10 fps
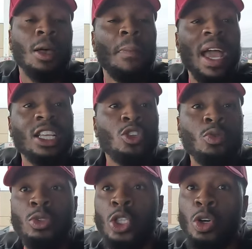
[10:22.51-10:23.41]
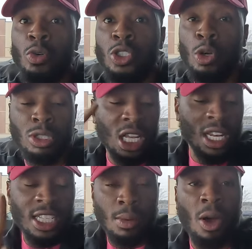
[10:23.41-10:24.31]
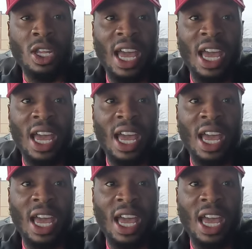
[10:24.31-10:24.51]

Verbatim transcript: to make you do use the least amount